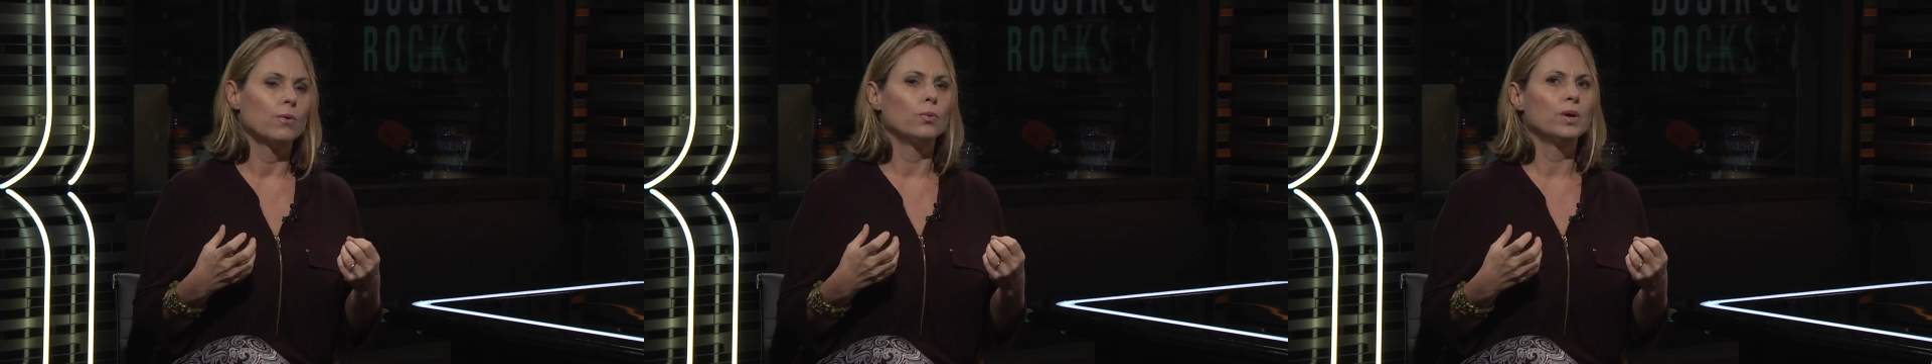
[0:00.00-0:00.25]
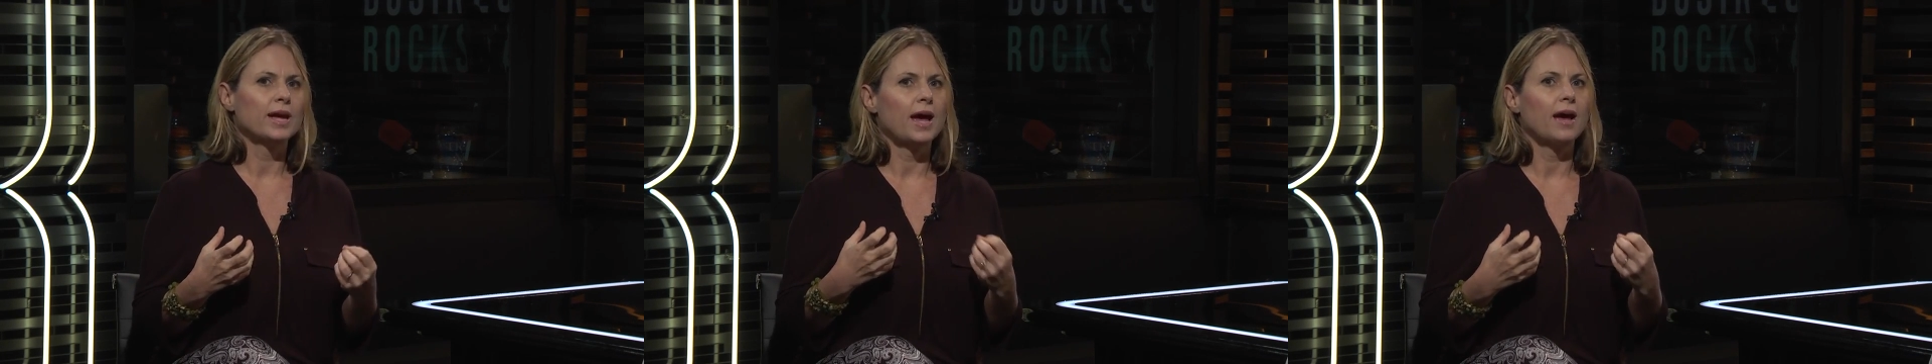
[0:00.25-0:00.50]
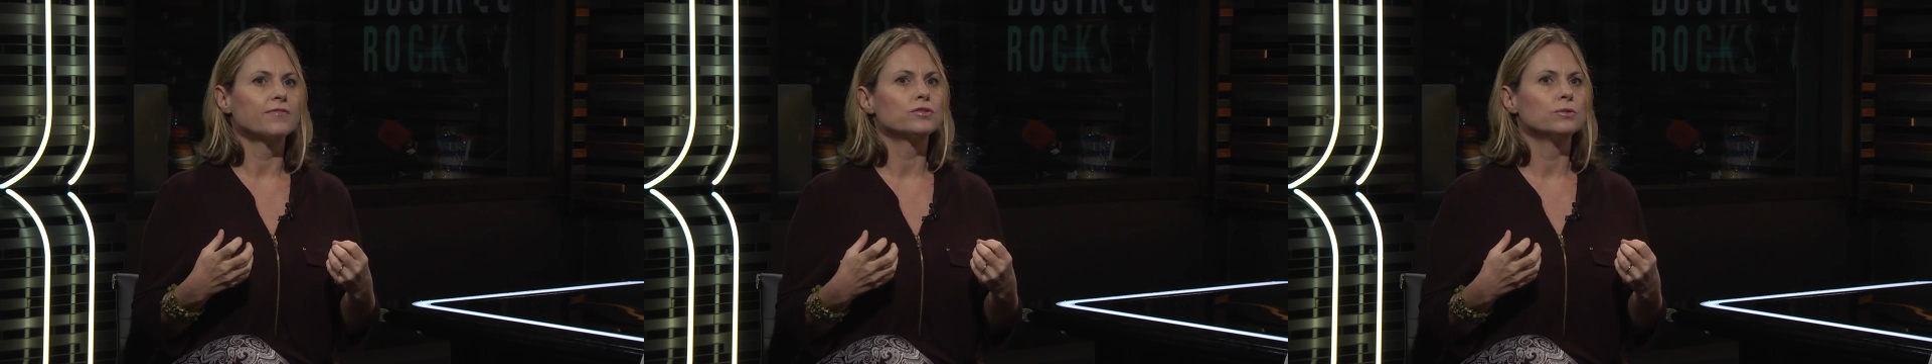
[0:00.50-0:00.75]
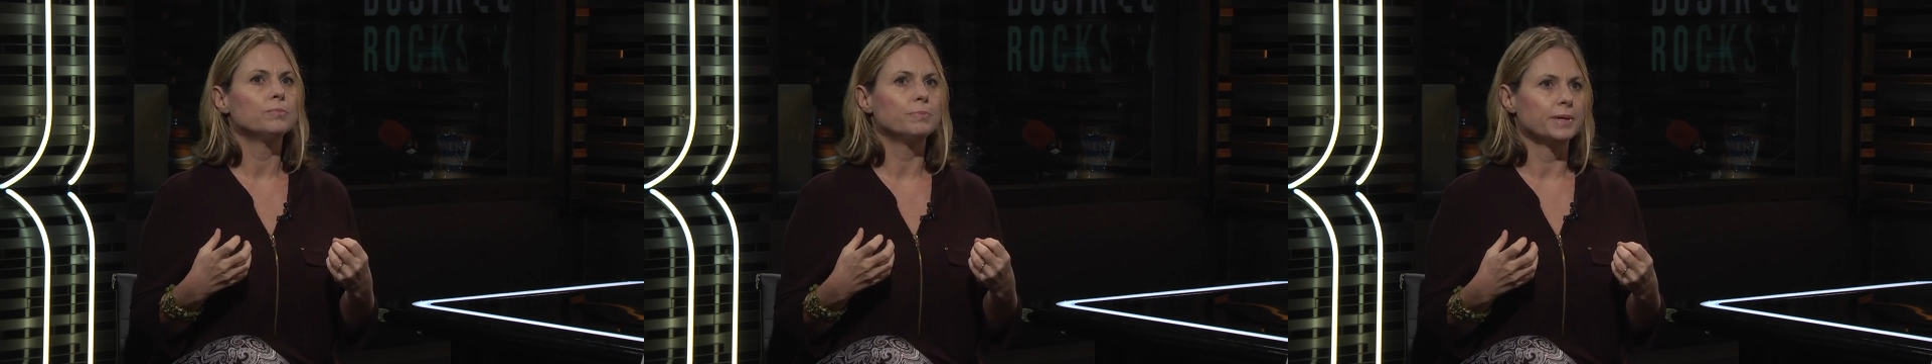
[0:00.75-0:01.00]
we have
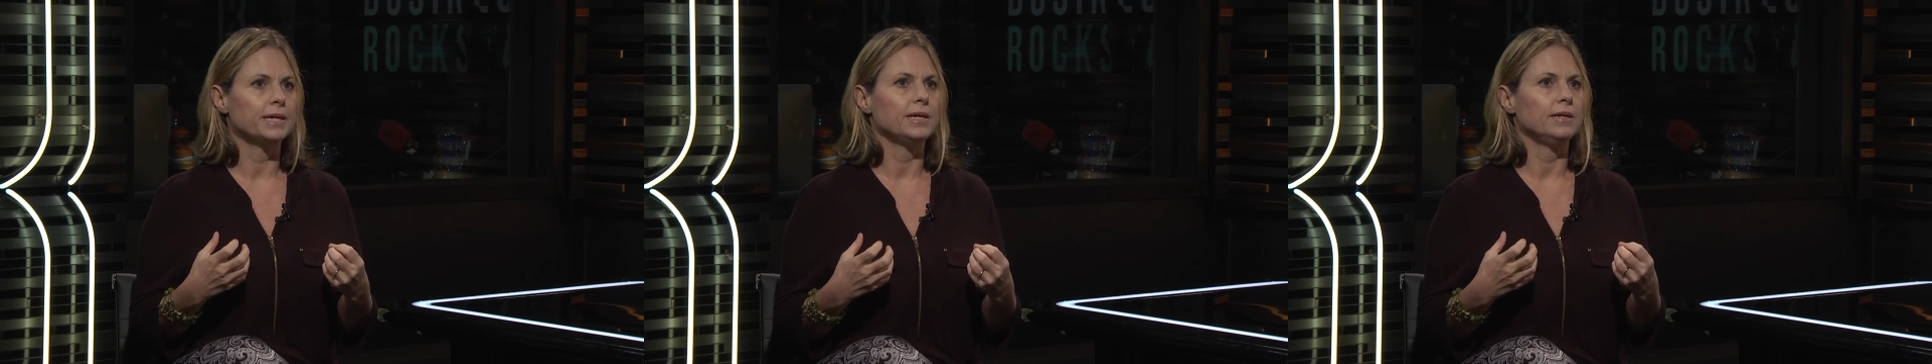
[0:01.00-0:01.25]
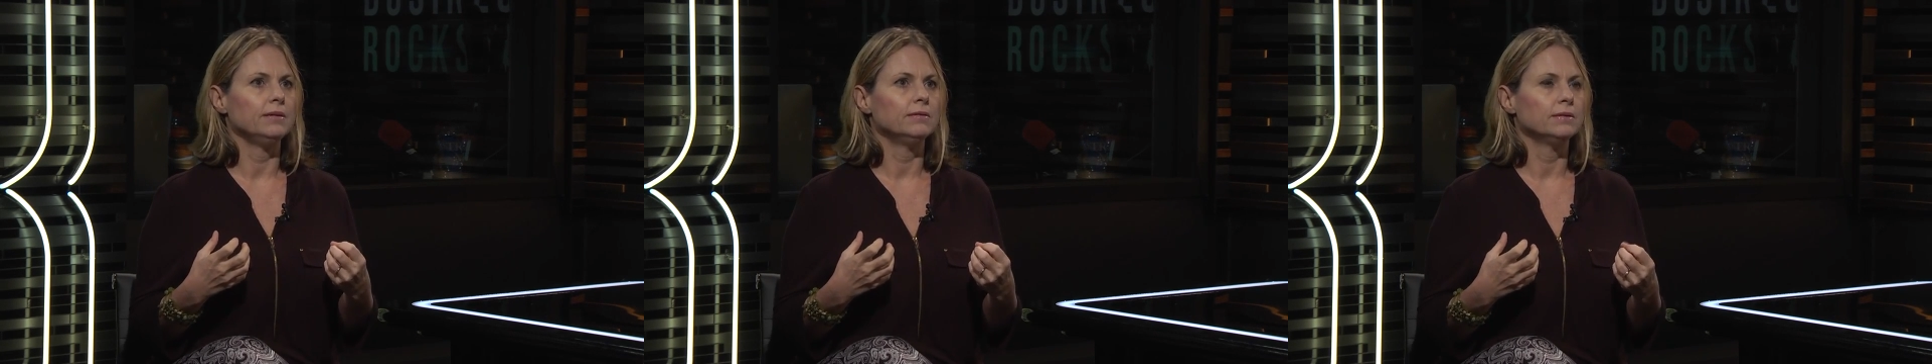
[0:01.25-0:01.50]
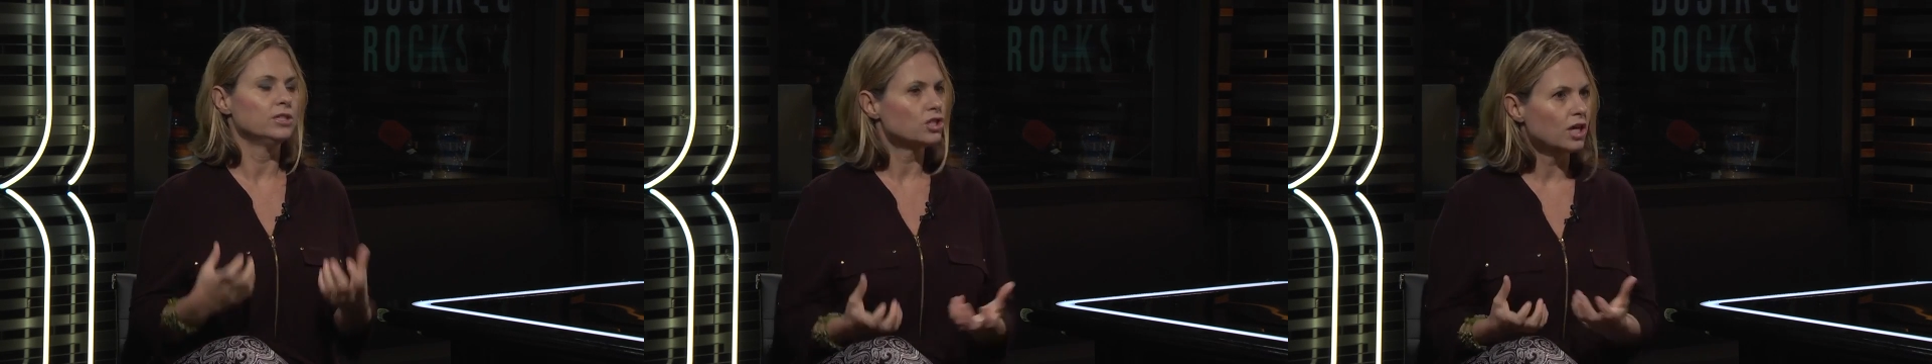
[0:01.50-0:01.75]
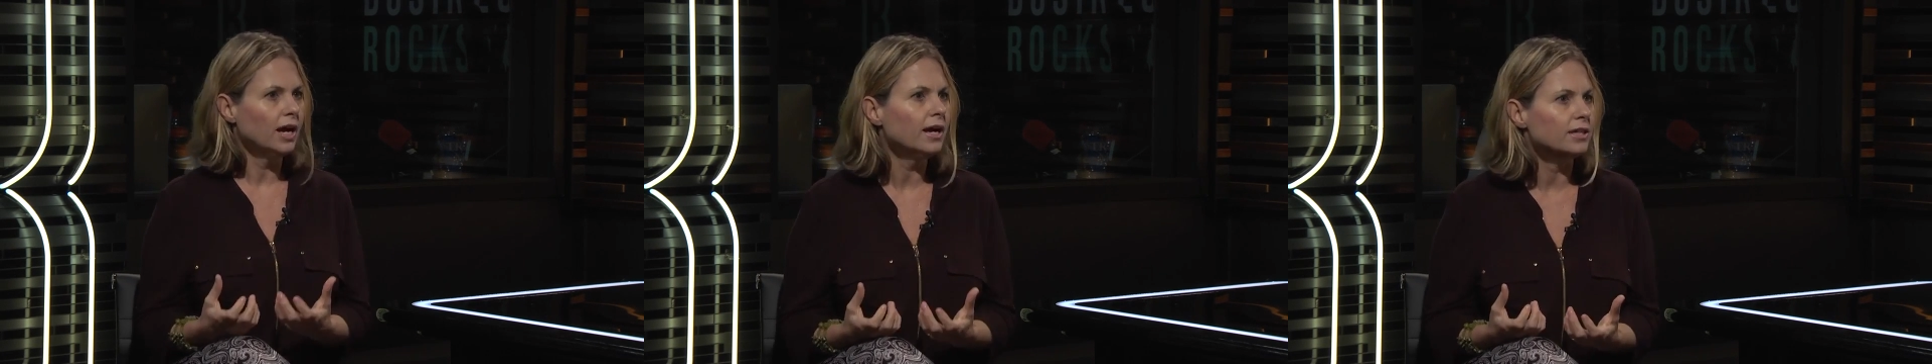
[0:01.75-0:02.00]
to be in
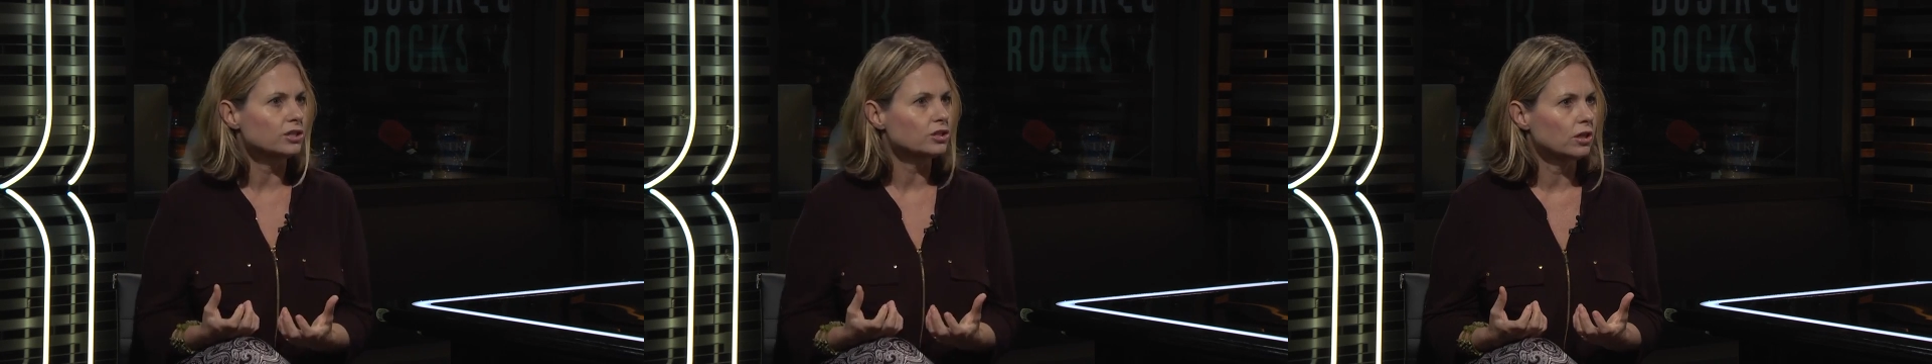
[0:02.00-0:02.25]
charge